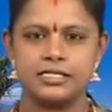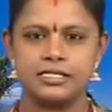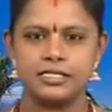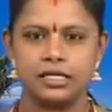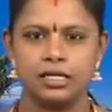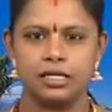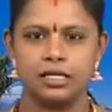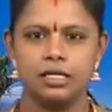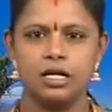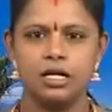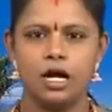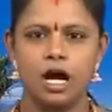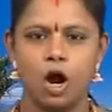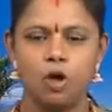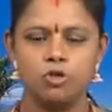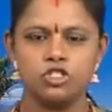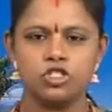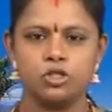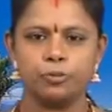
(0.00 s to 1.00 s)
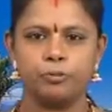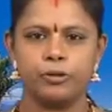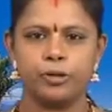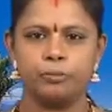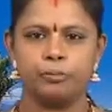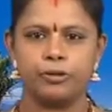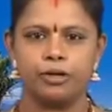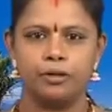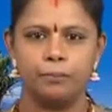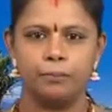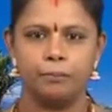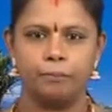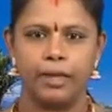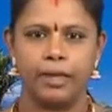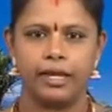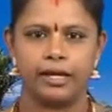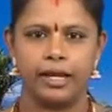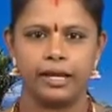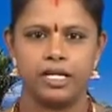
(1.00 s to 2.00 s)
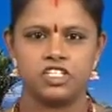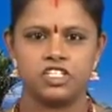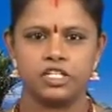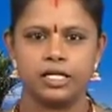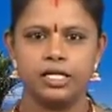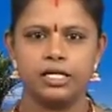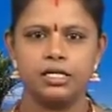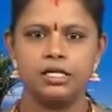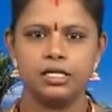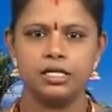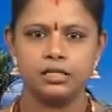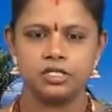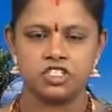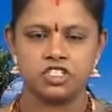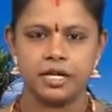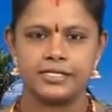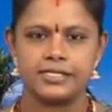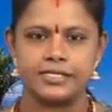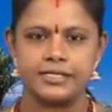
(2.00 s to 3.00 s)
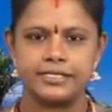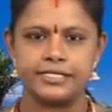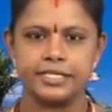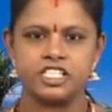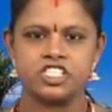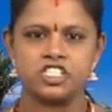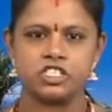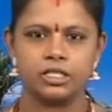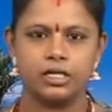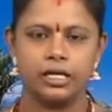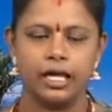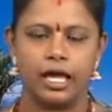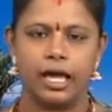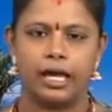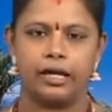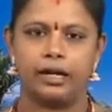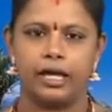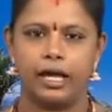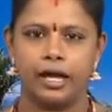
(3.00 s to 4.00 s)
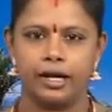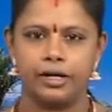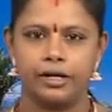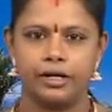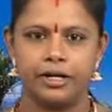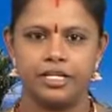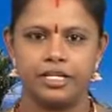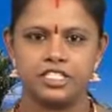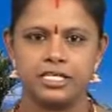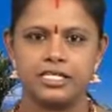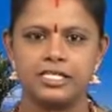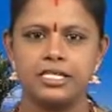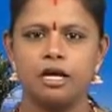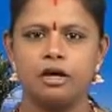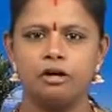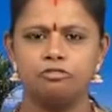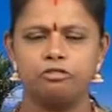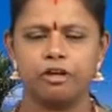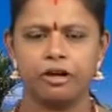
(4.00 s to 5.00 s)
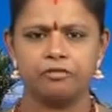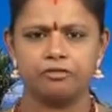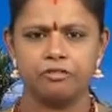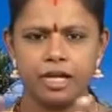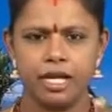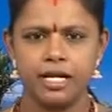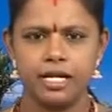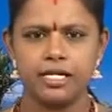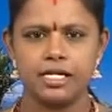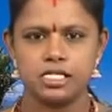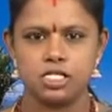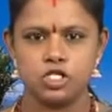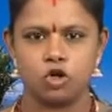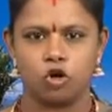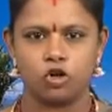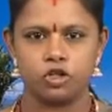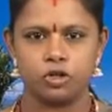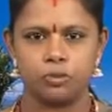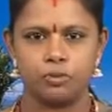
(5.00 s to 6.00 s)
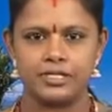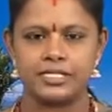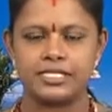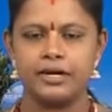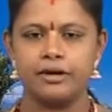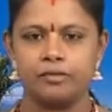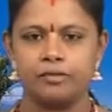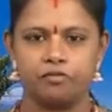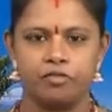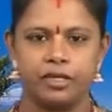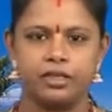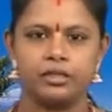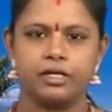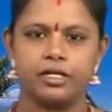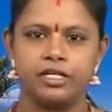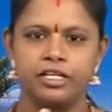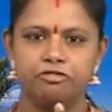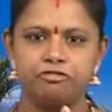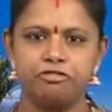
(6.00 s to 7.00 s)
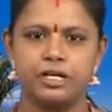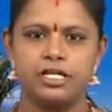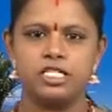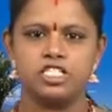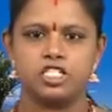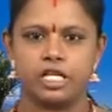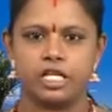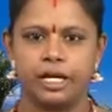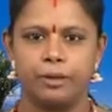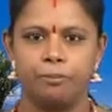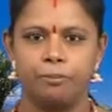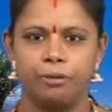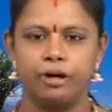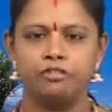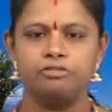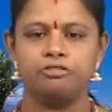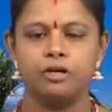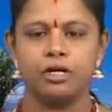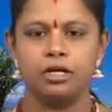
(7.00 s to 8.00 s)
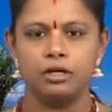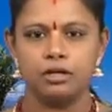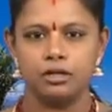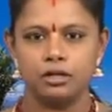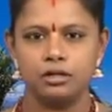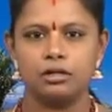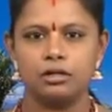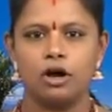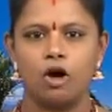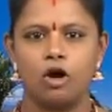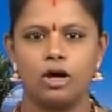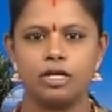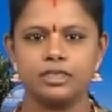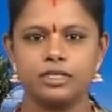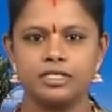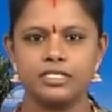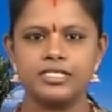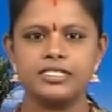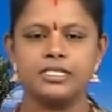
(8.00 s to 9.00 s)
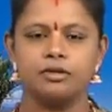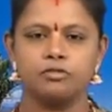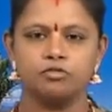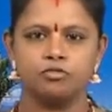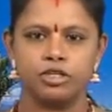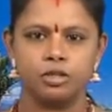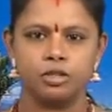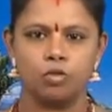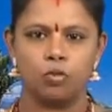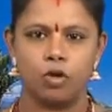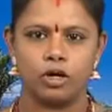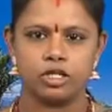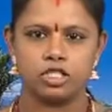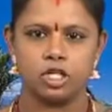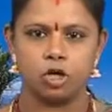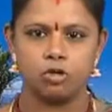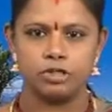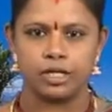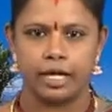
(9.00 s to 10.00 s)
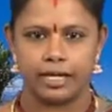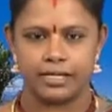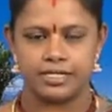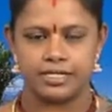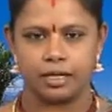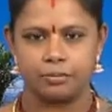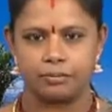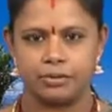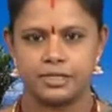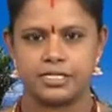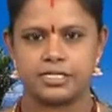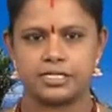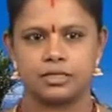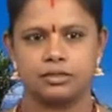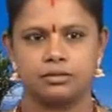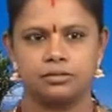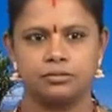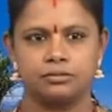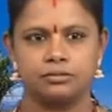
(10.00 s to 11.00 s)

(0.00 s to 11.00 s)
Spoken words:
us see how to prepare main entry, tracing section and added entries for various documents with different type of authors with worked out examples.